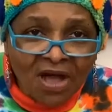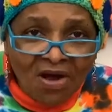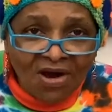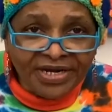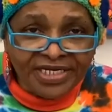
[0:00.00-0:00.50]

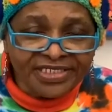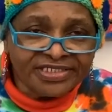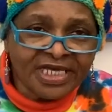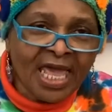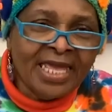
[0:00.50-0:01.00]

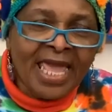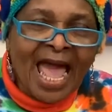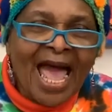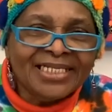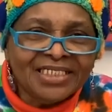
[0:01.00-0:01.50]
artists,
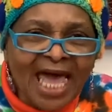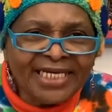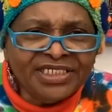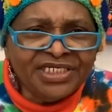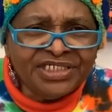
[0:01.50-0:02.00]
I'd
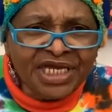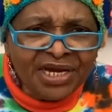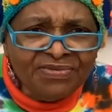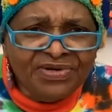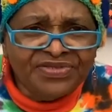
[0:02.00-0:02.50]
like to
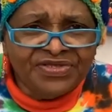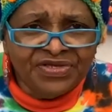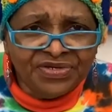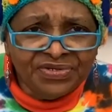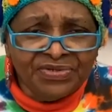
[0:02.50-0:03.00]
share with
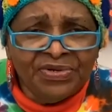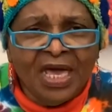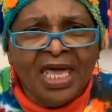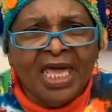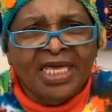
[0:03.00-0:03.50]
you
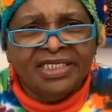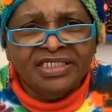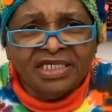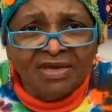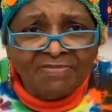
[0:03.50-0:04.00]

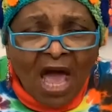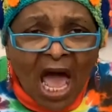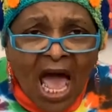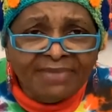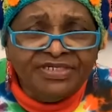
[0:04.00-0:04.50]
some
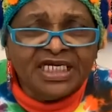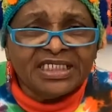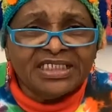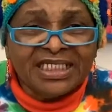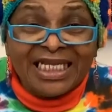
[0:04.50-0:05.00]

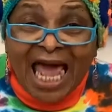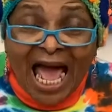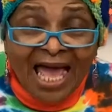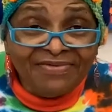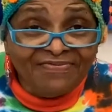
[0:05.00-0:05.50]
objects that
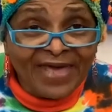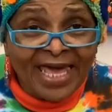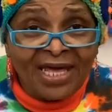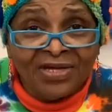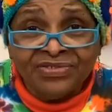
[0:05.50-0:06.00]
I
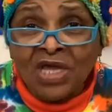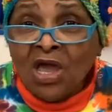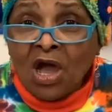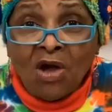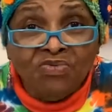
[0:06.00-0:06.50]
found
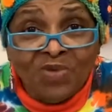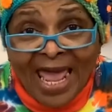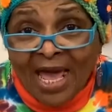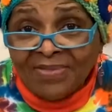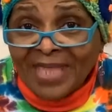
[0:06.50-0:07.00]

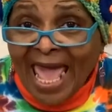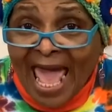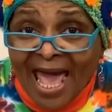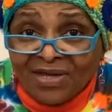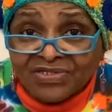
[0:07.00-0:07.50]
around the
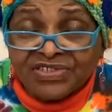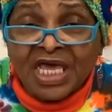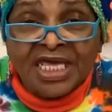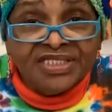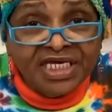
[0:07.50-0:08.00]
house
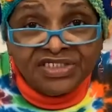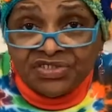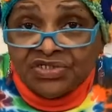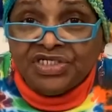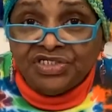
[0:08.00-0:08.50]
that
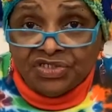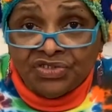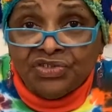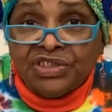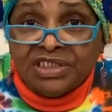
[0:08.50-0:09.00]
you could
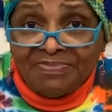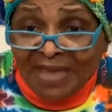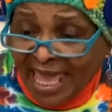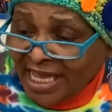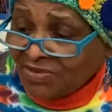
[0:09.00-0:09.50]
use to
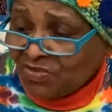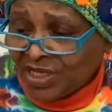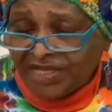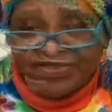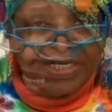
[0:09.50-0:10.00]
paint
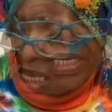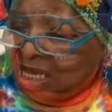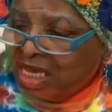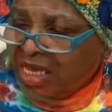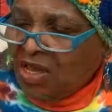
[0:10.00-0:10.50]
with.
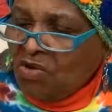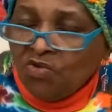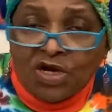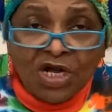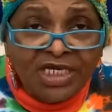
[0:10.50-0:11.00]

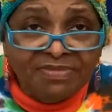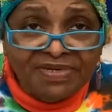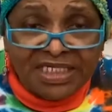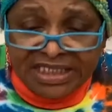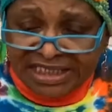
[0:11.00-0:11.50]
We're going to
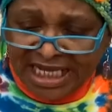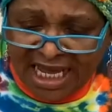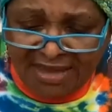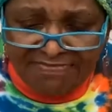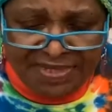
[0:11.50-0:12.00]
be
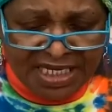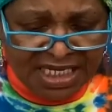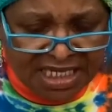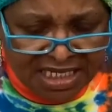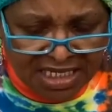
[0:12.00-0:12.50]

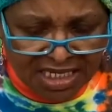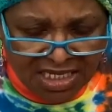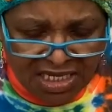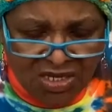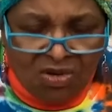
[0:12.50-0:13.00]
stamping
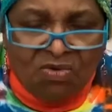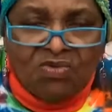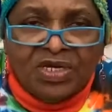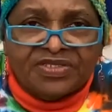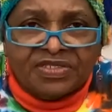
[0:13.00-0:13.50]

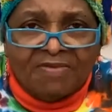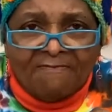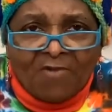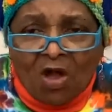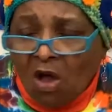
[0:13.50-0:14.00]
with
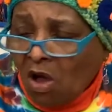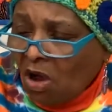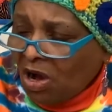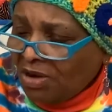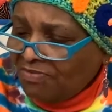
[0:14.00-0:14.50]

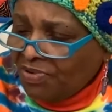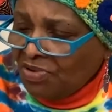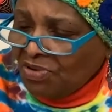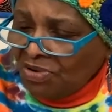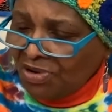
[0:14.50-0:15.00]

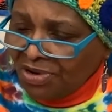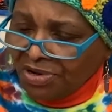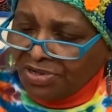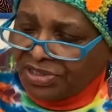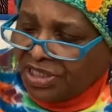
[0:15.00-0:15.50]

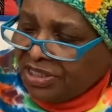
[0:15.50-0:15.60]
cardboard,